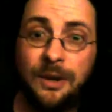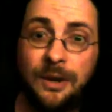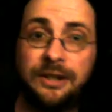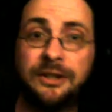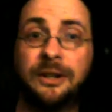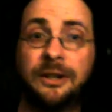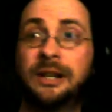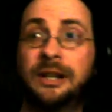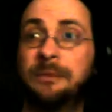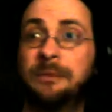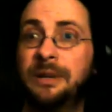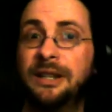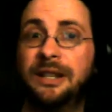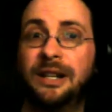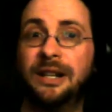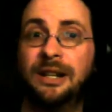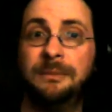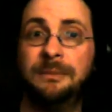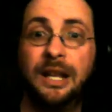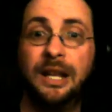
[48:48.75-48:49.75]
Went to Target,
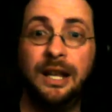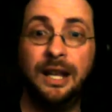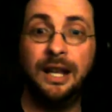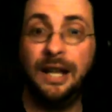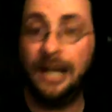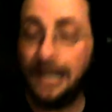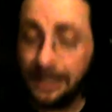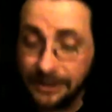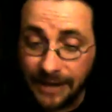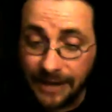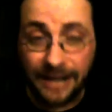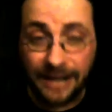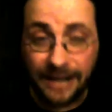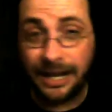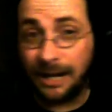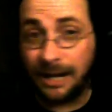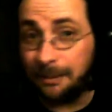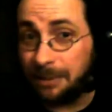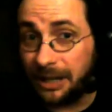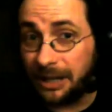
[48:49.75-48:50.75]
picked it up. He
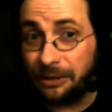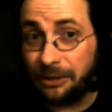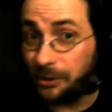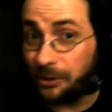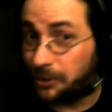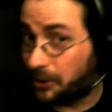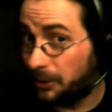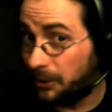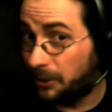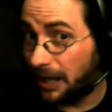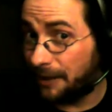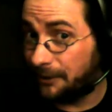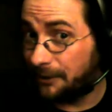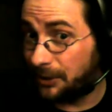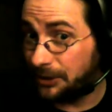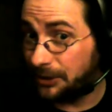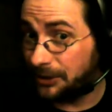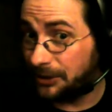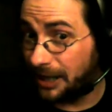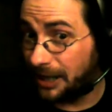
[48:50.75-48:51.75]
sat down and played through 2
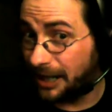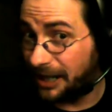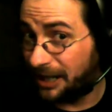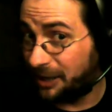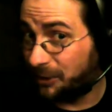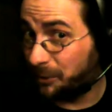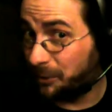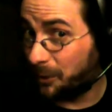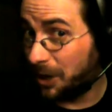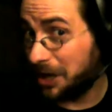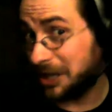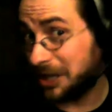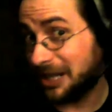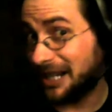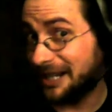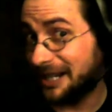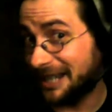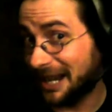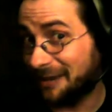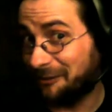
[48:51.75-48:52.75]
levels, and then he'll walk
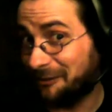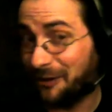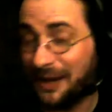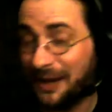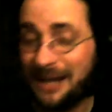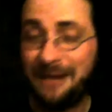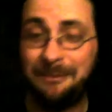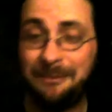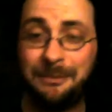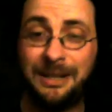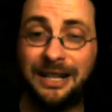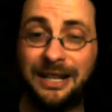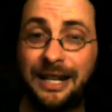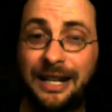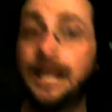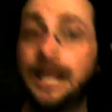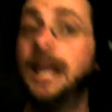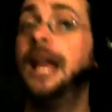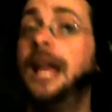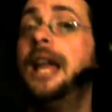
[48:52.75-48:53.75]
like 10 feet and be
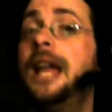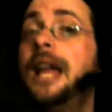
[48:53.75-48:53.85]
like,